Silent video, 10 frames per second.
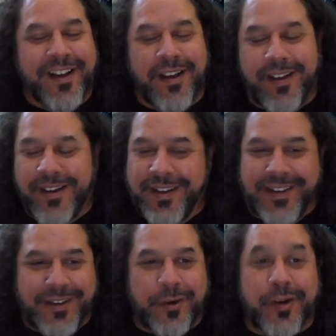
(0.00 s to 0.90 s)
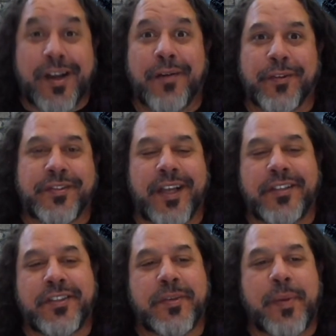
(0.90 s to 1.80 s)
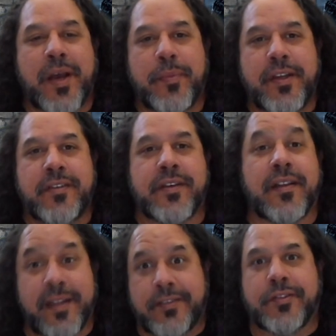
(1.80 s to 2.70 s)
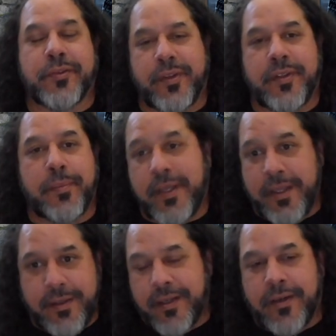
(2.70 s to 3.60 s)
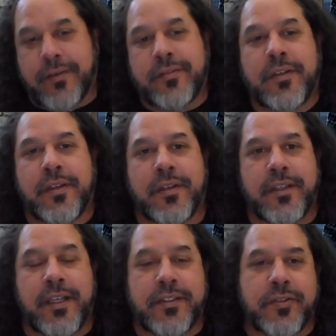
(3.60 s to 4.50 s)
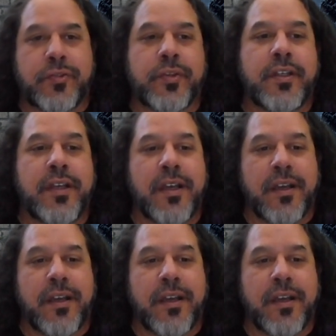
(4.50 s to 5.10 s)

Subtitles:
or conversations about bees, unless they're in the bee, industry.